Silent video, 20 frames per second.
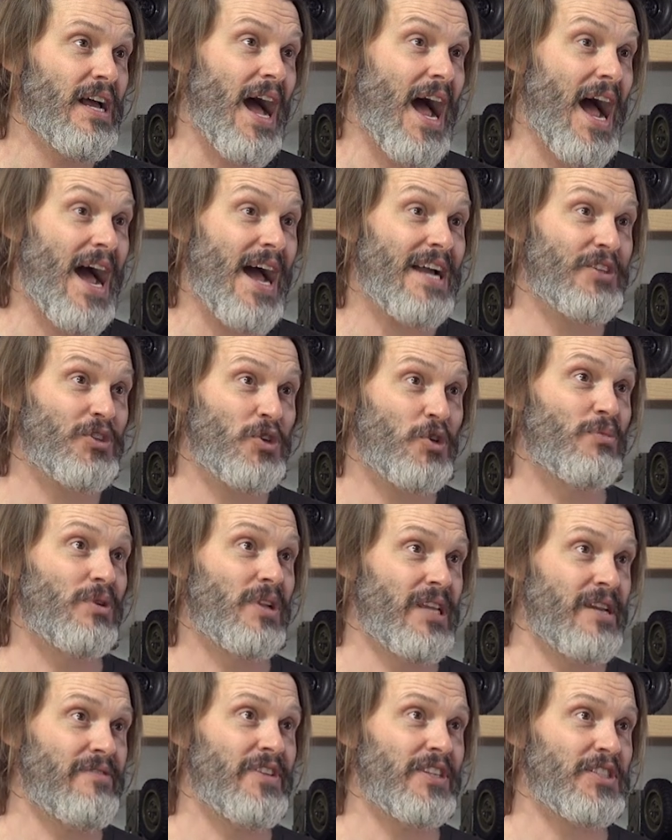I do
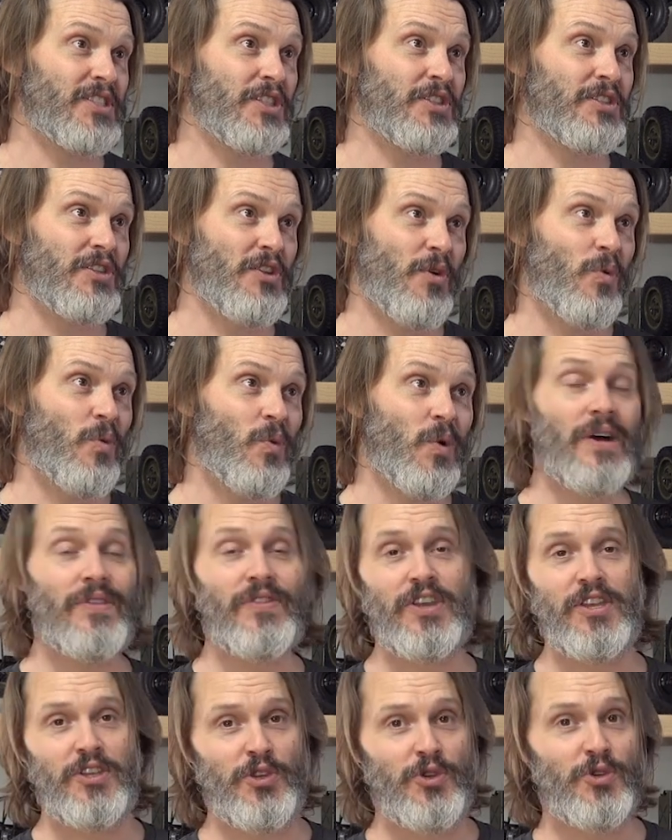believe this is the one
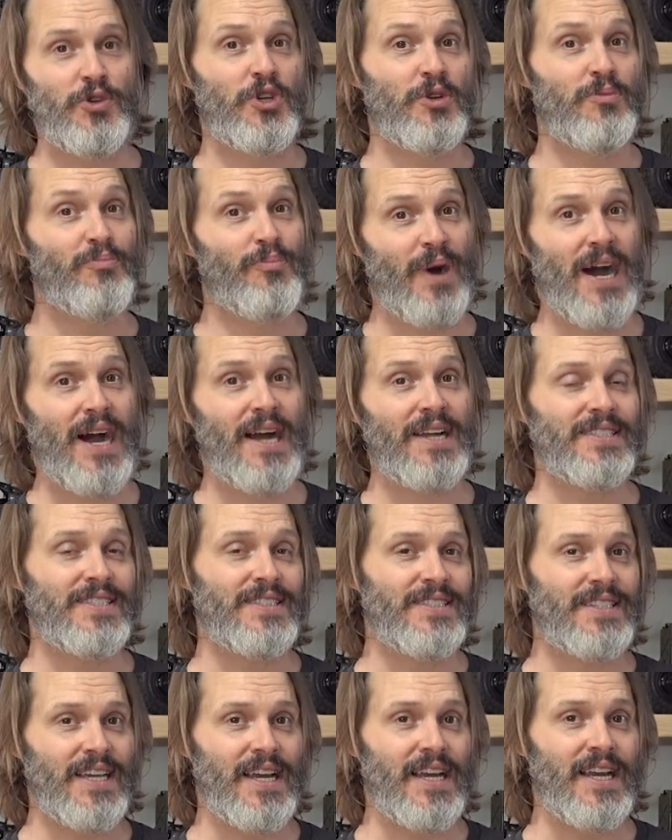that you should buy
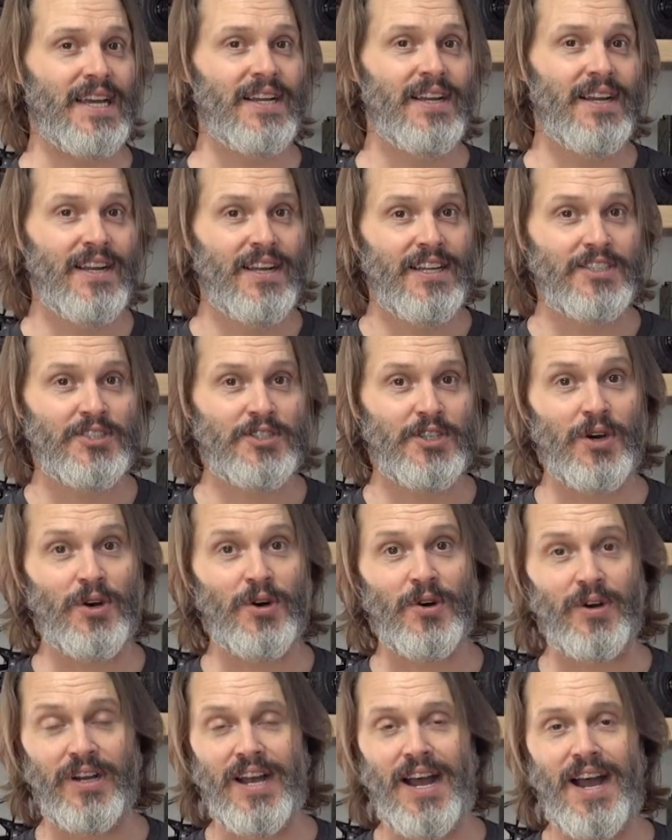today.
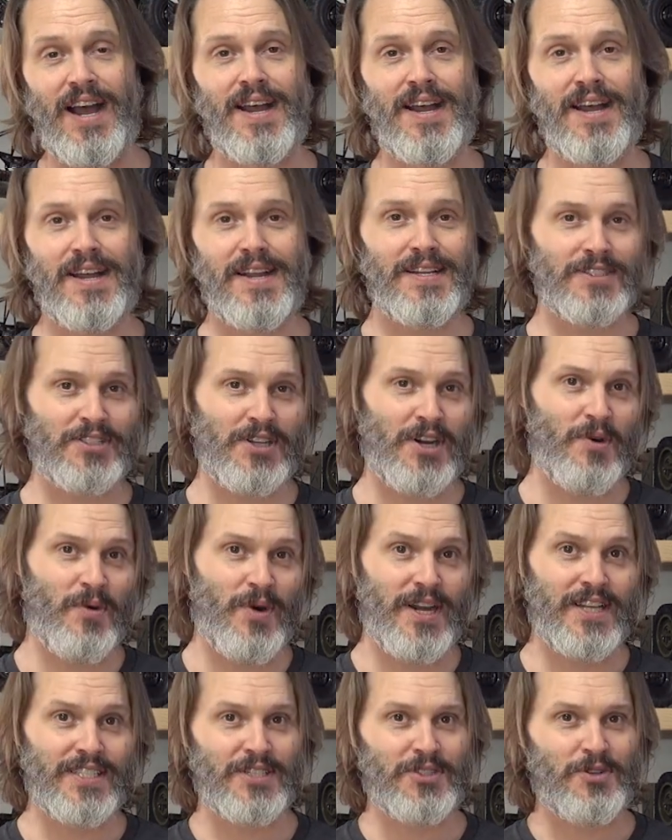So, as
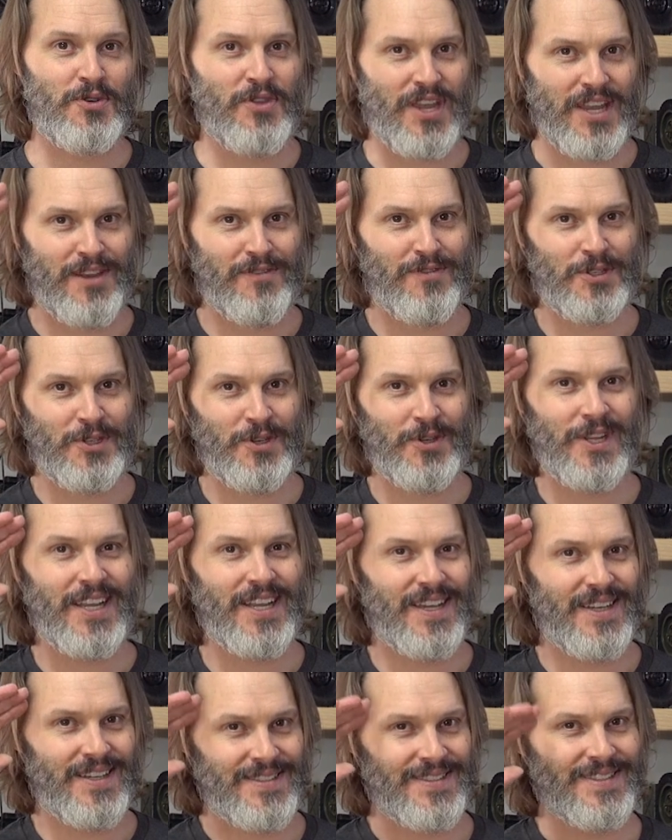always, I do thank you for tuning
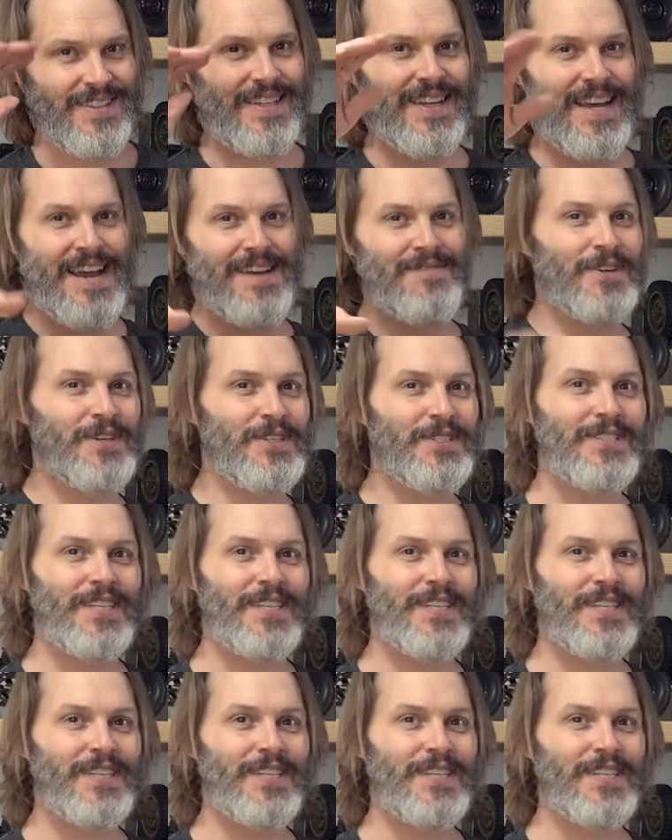in, and have a good